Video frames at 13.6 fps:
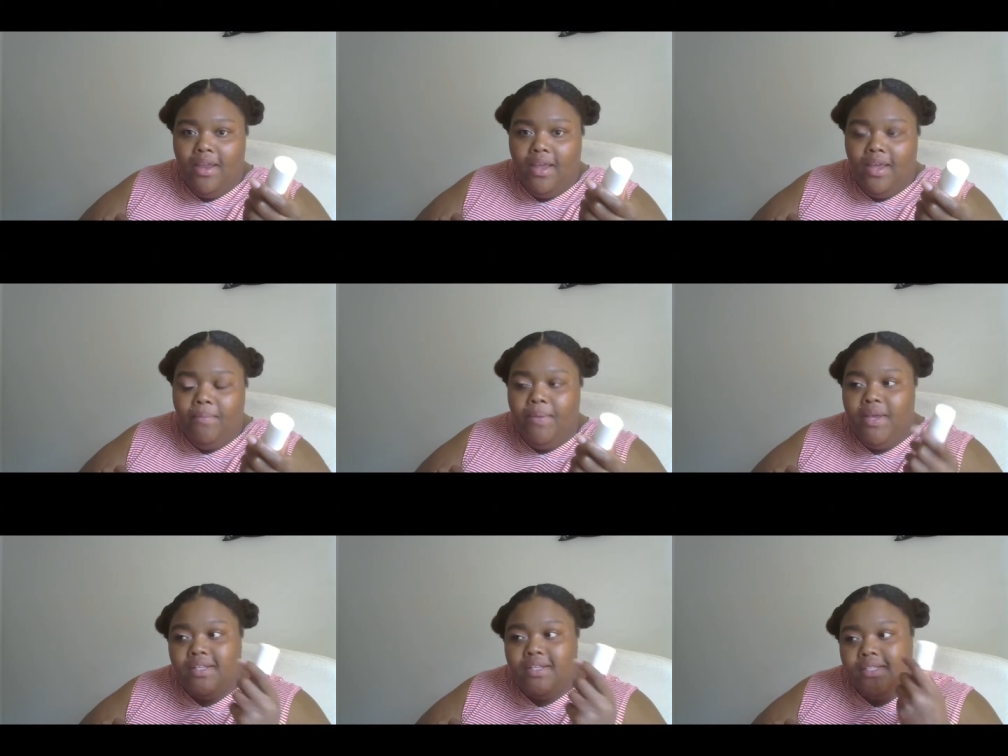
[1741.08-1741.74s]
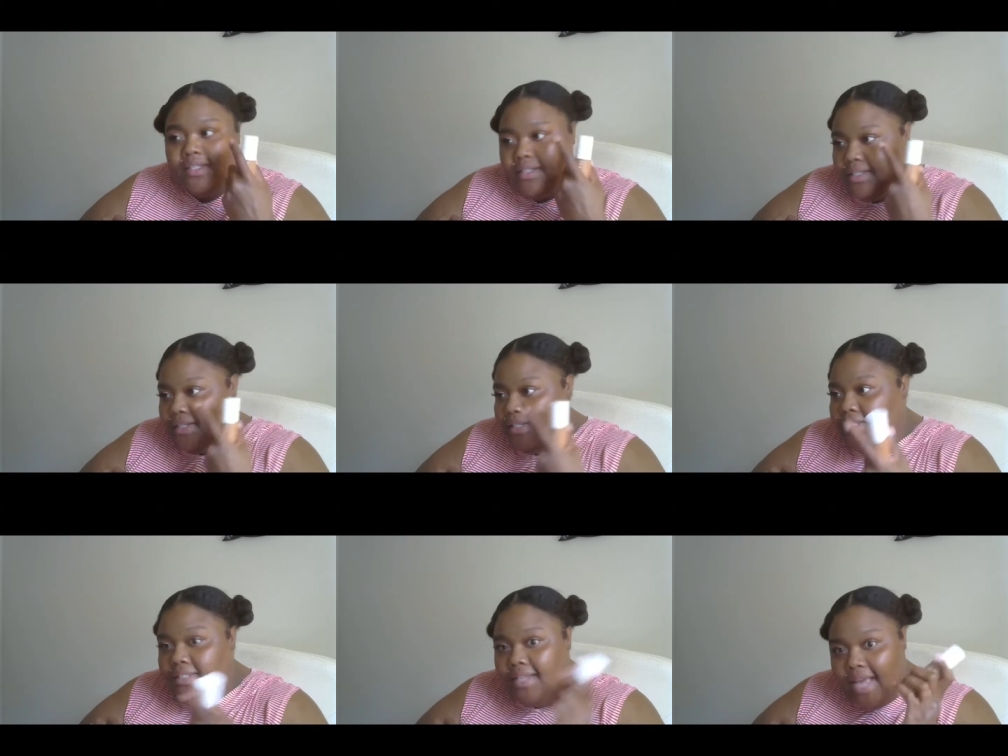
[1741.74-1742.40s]
and because this is the
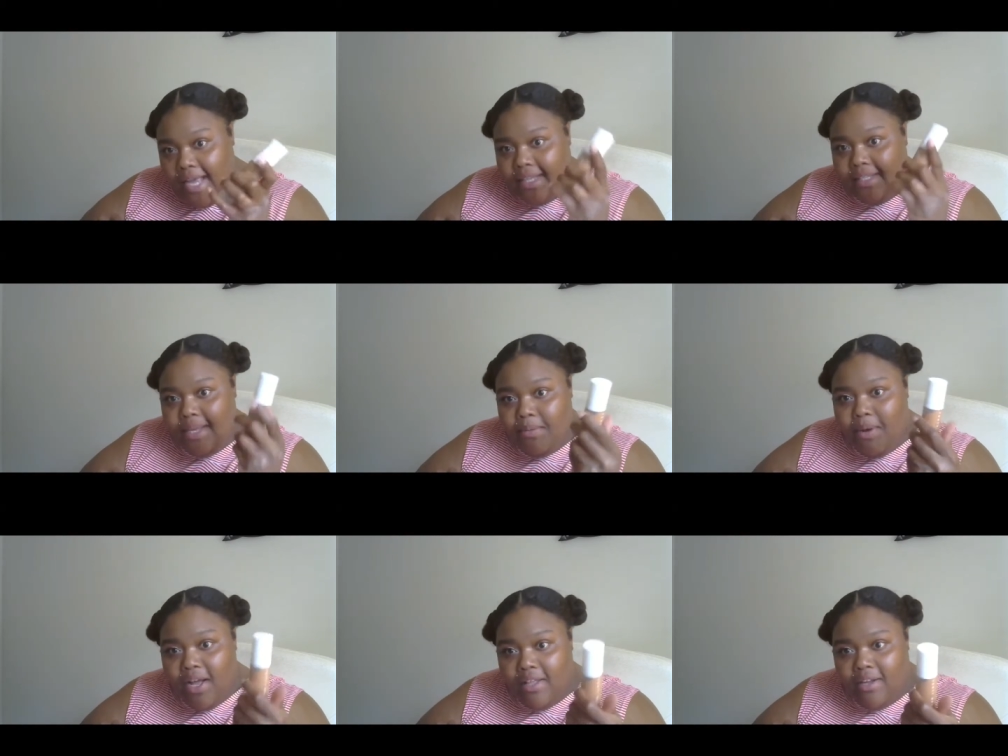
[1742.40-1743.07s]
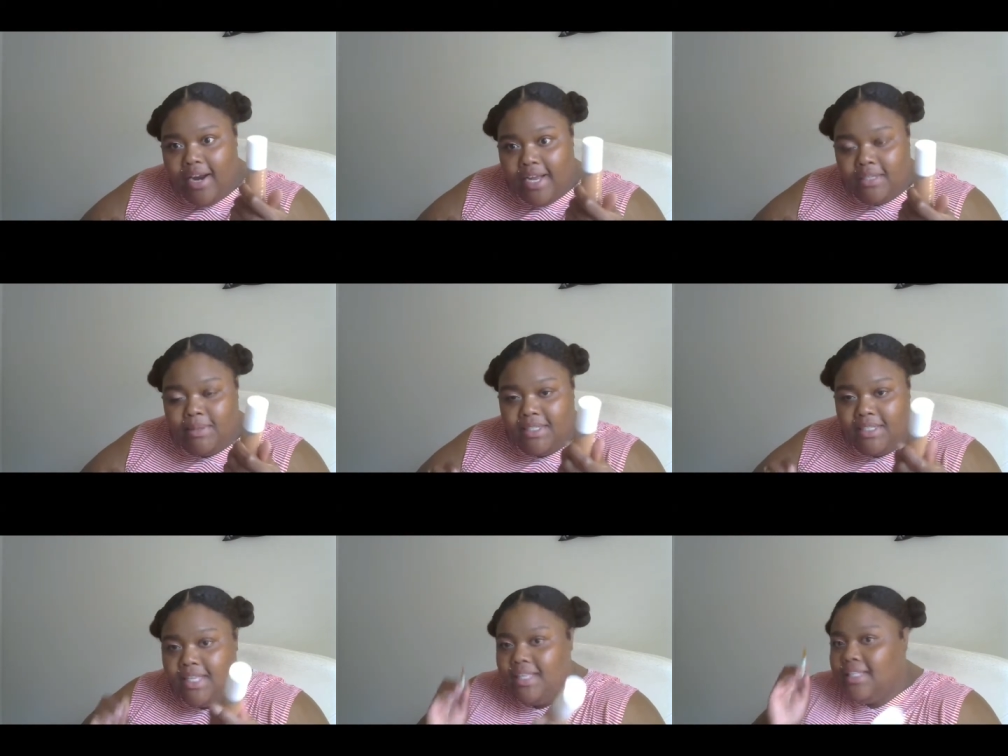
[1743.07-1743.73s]
exact same color as my
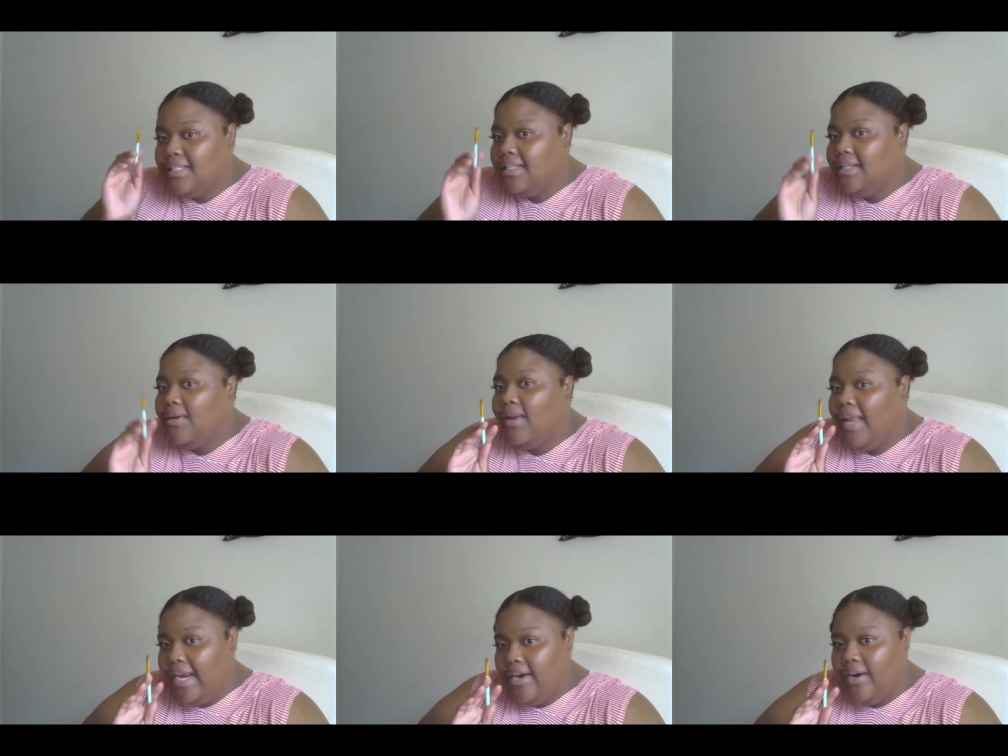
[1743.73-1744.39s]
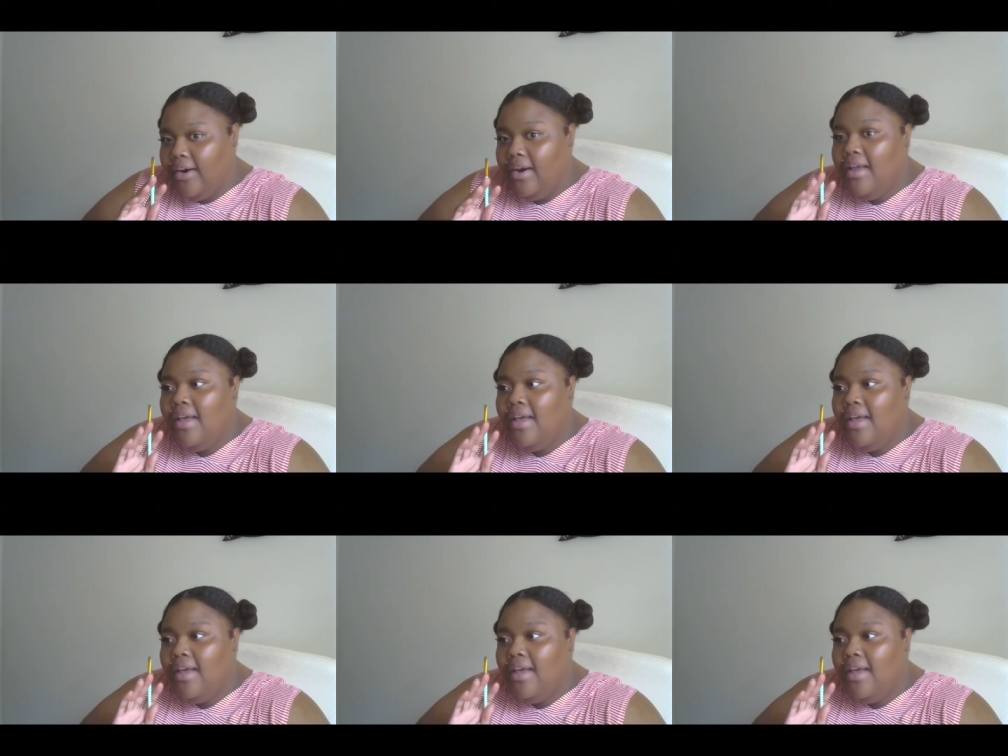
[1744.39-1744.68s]
skin, this is a little lighter